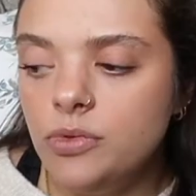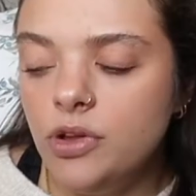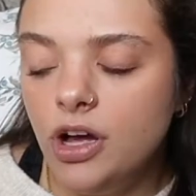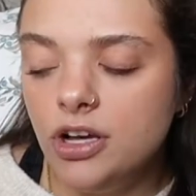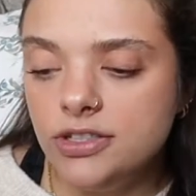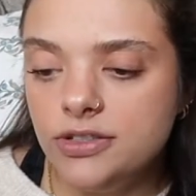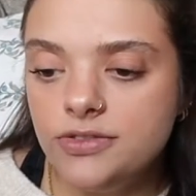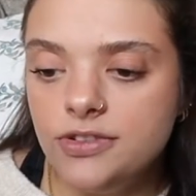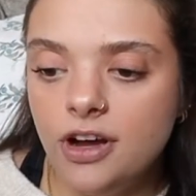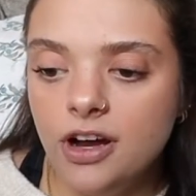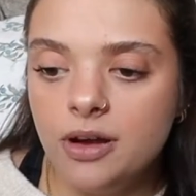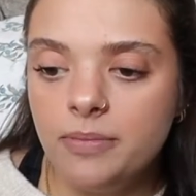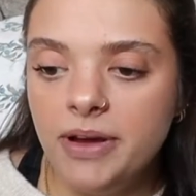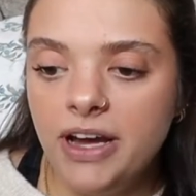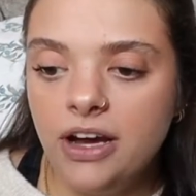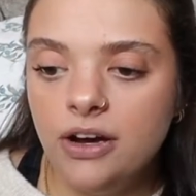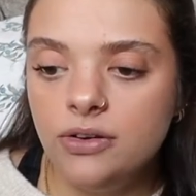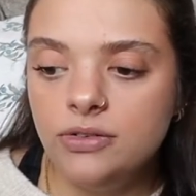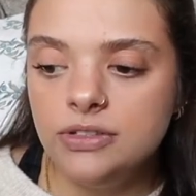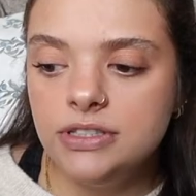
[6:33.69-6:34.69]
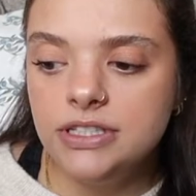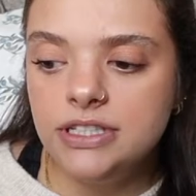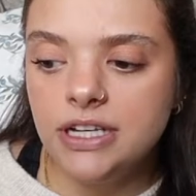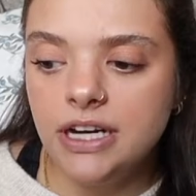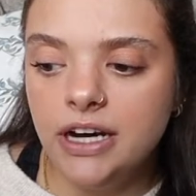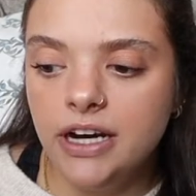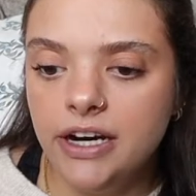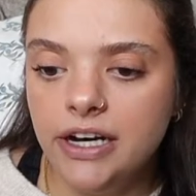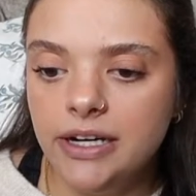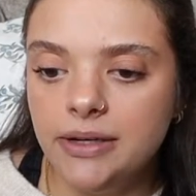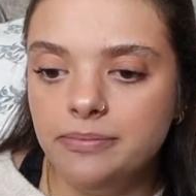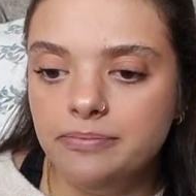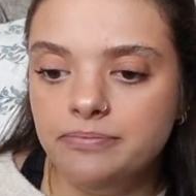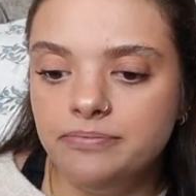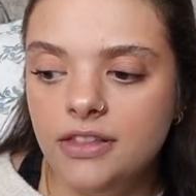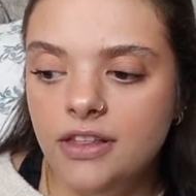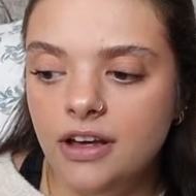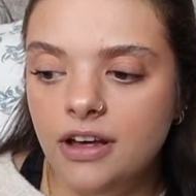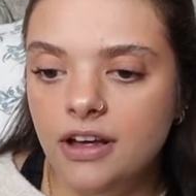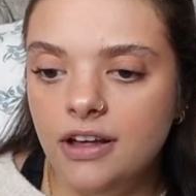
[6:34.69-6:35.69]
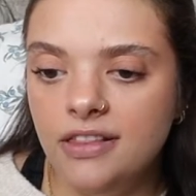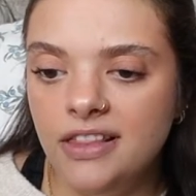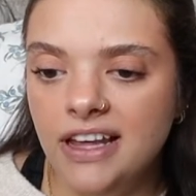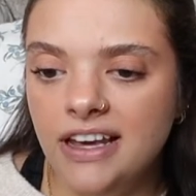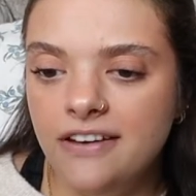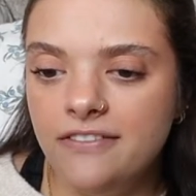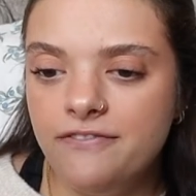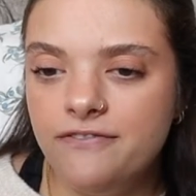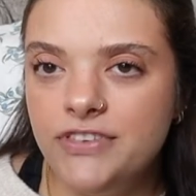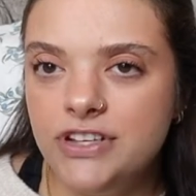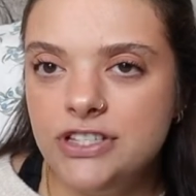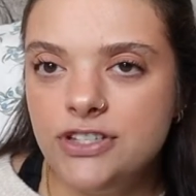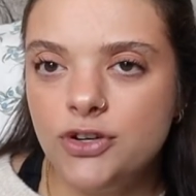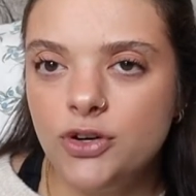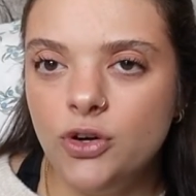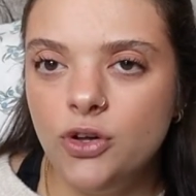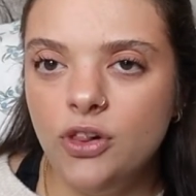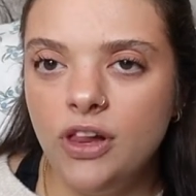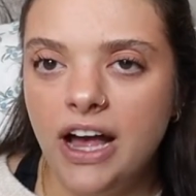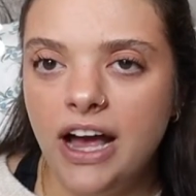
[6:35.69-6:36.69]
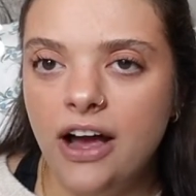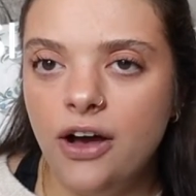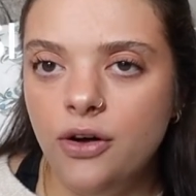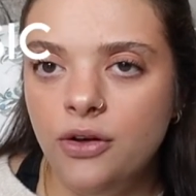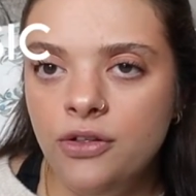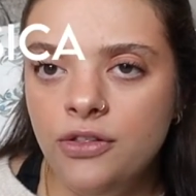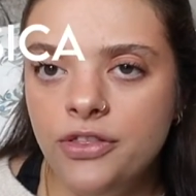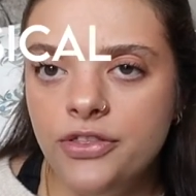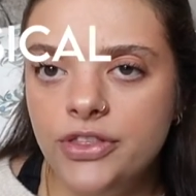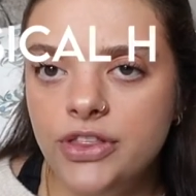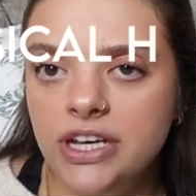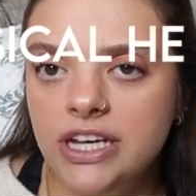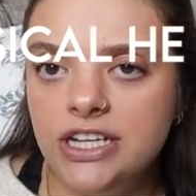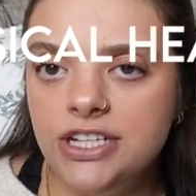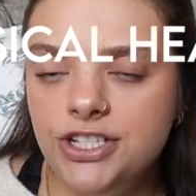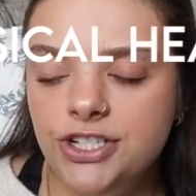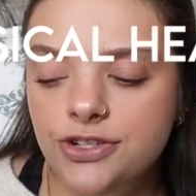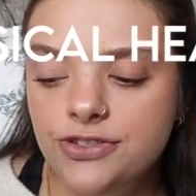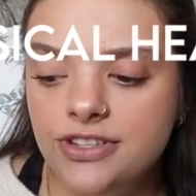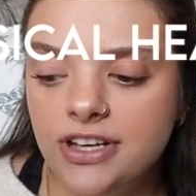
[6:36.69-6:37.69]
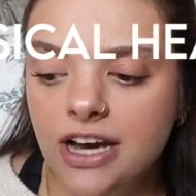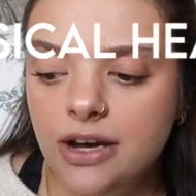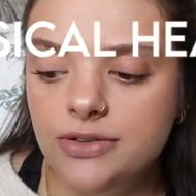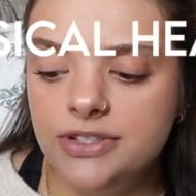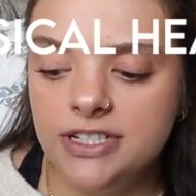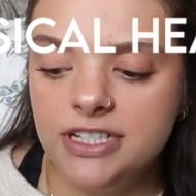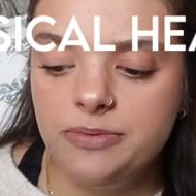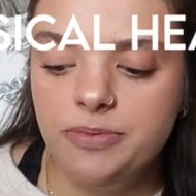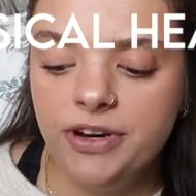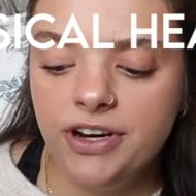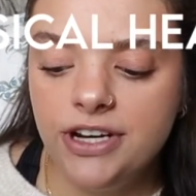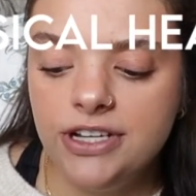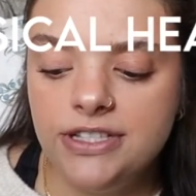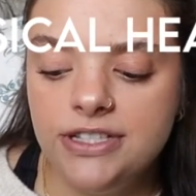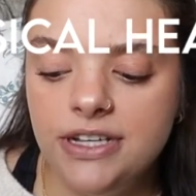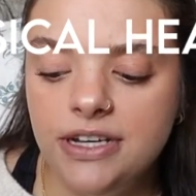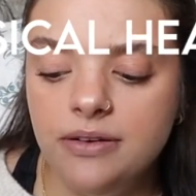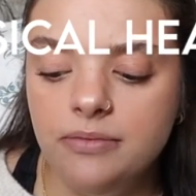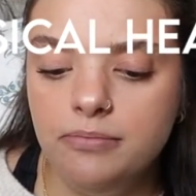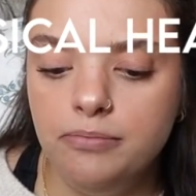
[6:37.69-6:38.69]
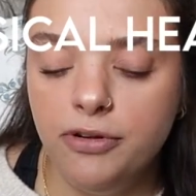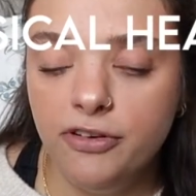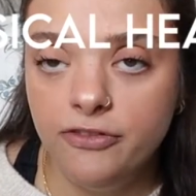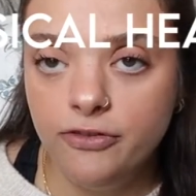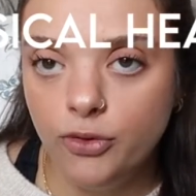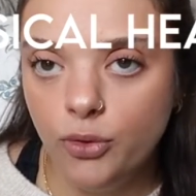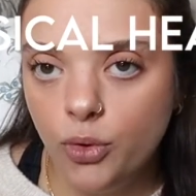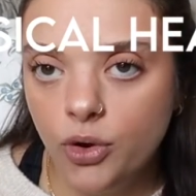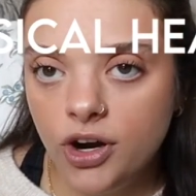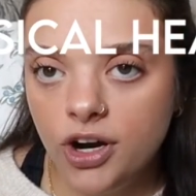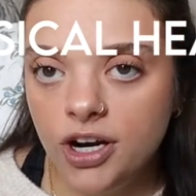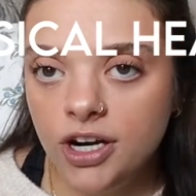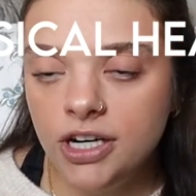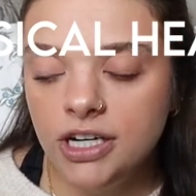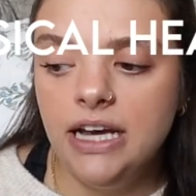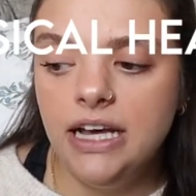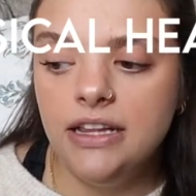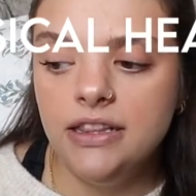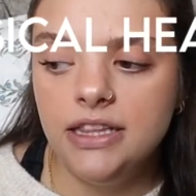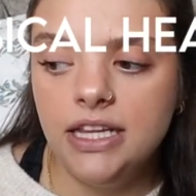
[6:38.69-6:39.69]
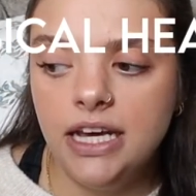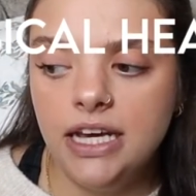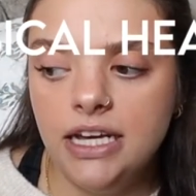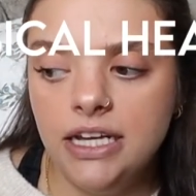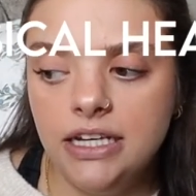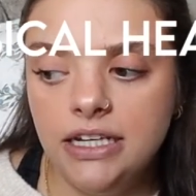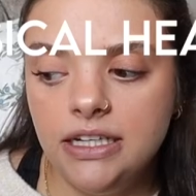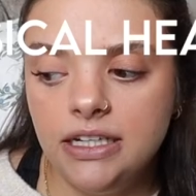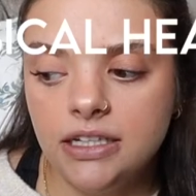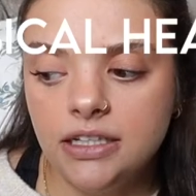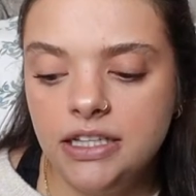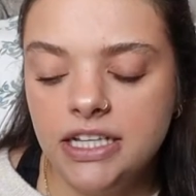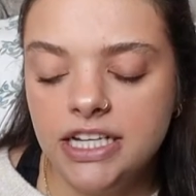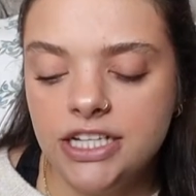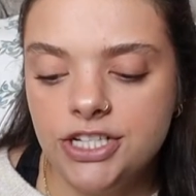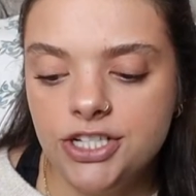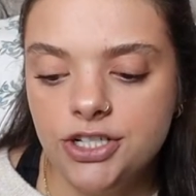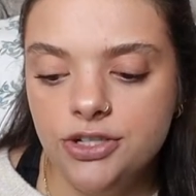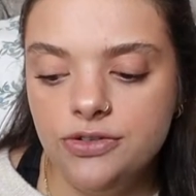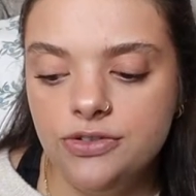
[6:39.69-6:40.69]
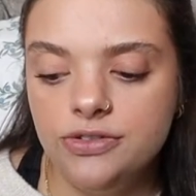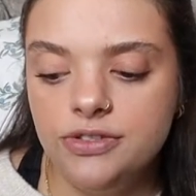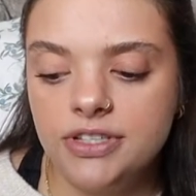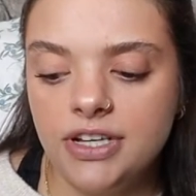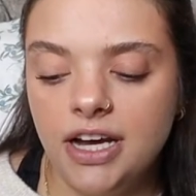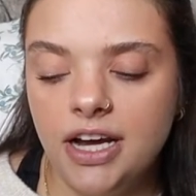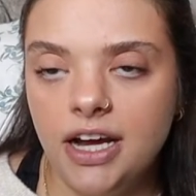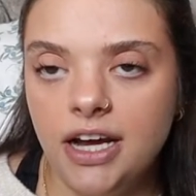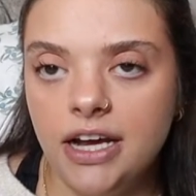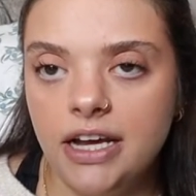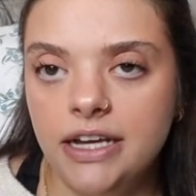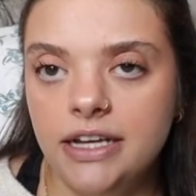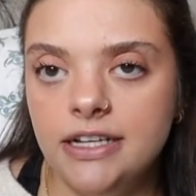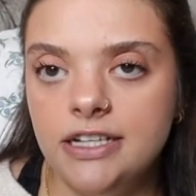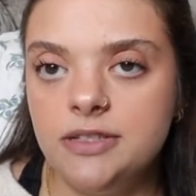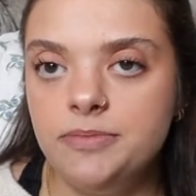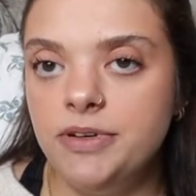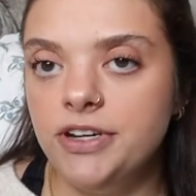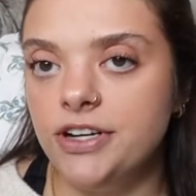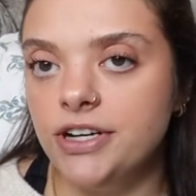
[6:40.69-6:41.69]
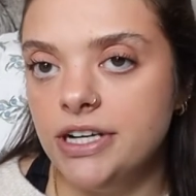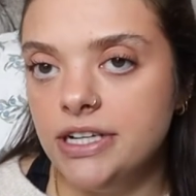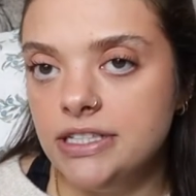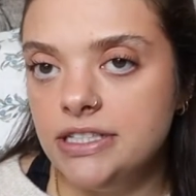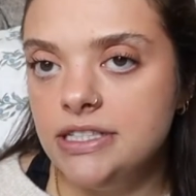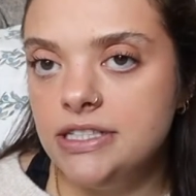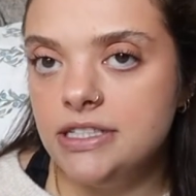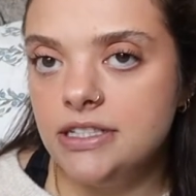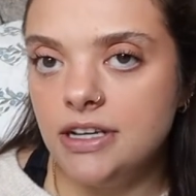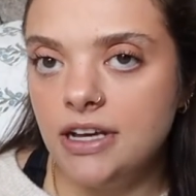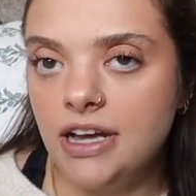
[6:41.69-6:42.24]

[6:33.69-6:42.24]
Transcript: We'll also talk about the like physical health issues that I was experiencing before, and then the issues I experienced